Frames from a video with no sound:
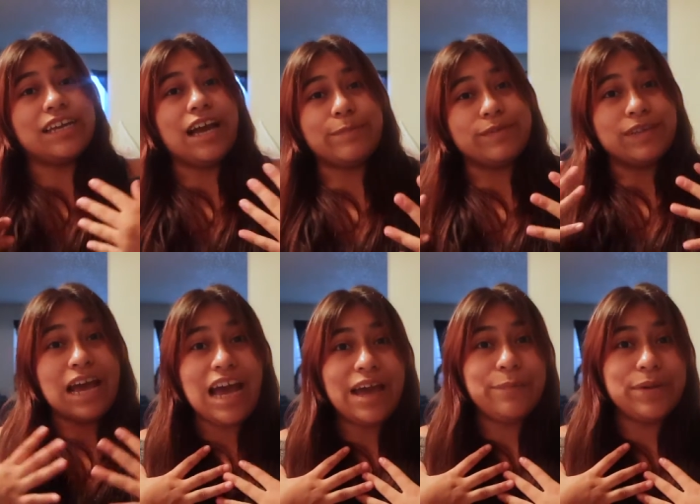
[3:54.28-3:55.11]
I'm
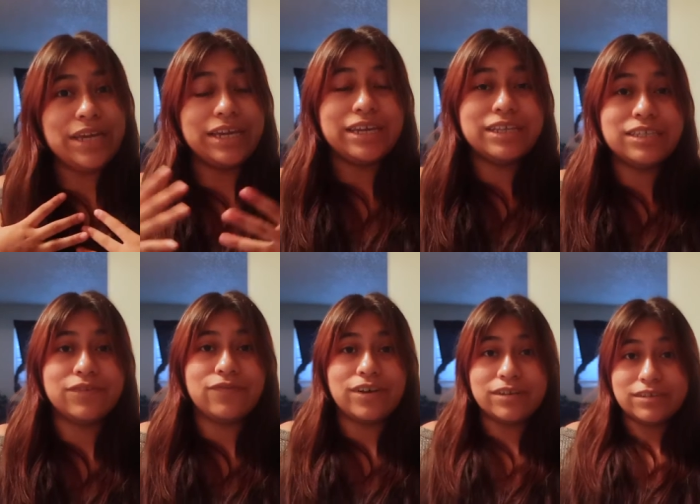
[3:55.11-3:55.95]
happy
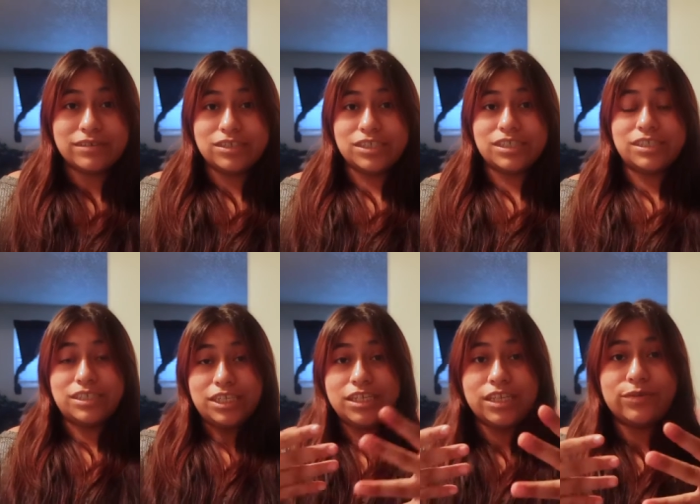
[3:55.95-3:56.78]
to just
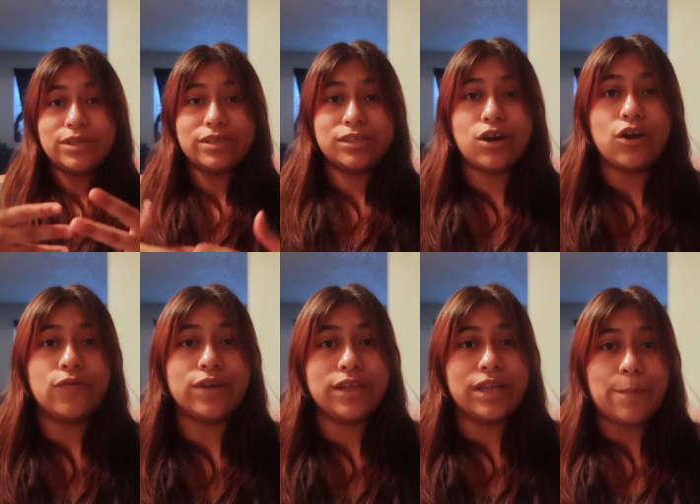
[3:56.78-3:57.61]
dealing with this
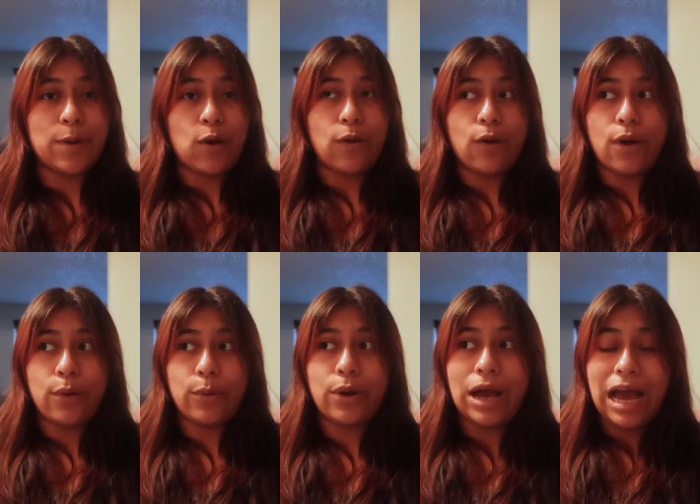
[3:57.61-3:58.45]
COVID, and I'm
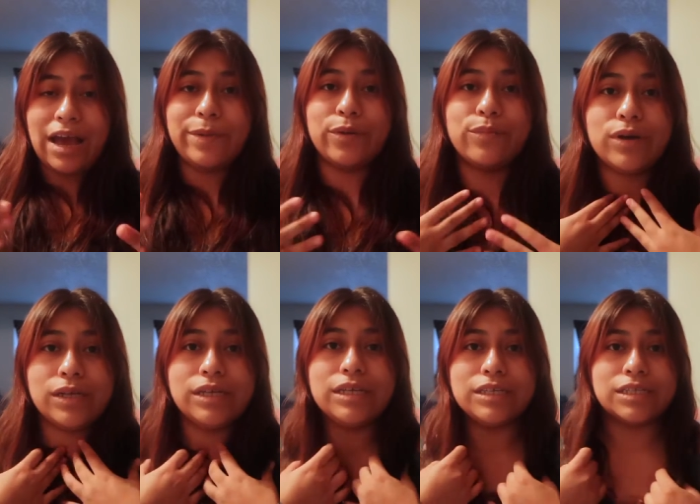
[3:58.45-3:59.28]
happy
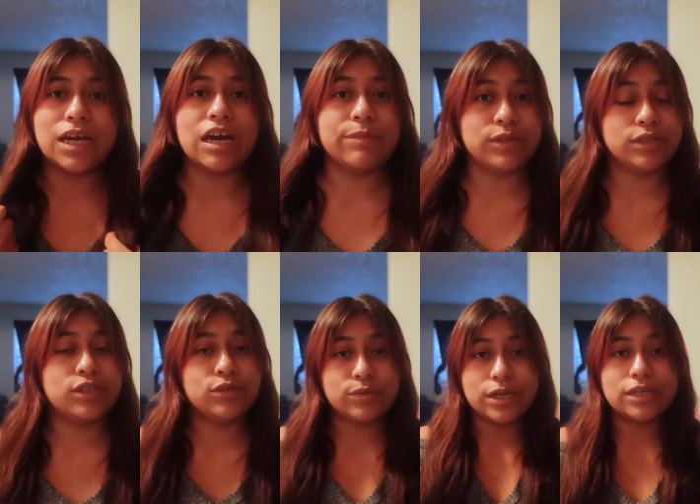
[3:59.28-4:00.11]
what is coming
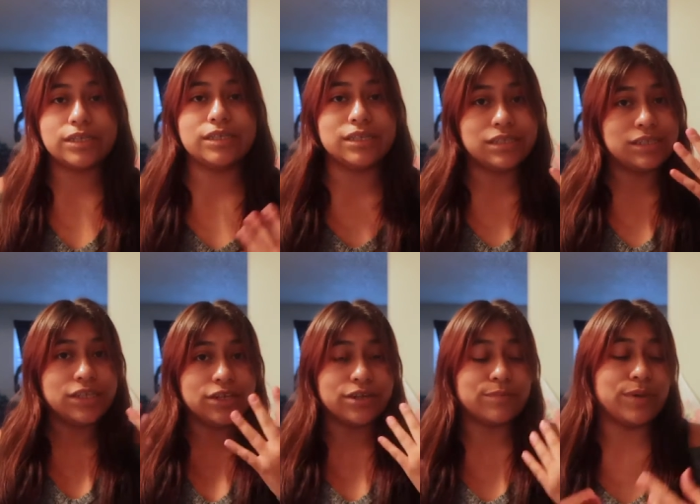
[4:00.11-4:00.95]
to us this
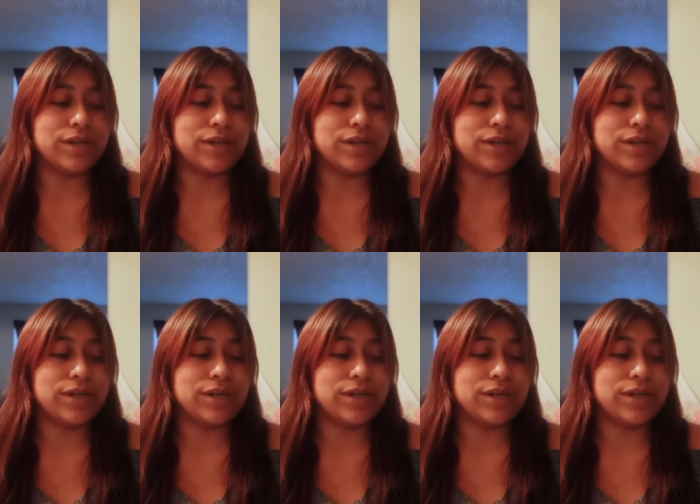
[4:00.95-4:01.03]
year.